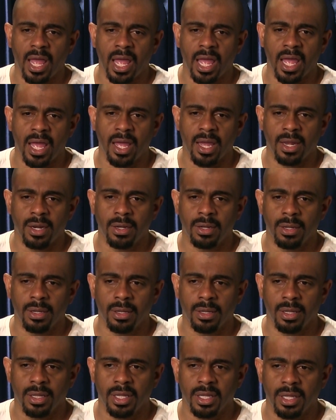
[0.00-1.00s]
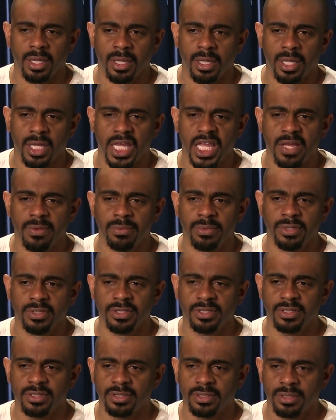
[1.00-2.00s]
And he
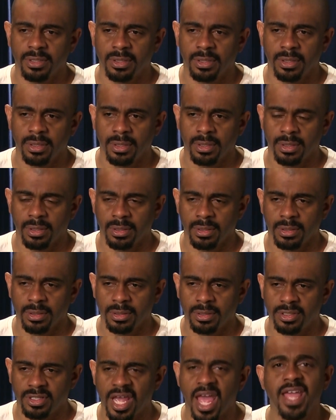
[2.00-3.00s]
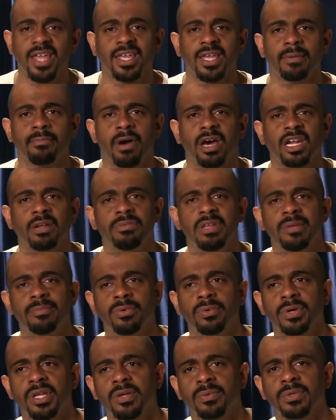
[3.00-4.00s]
was taken by the
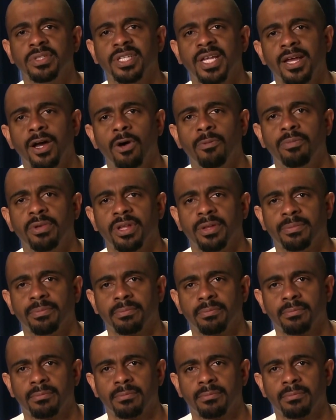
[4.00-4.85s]
people he was helping.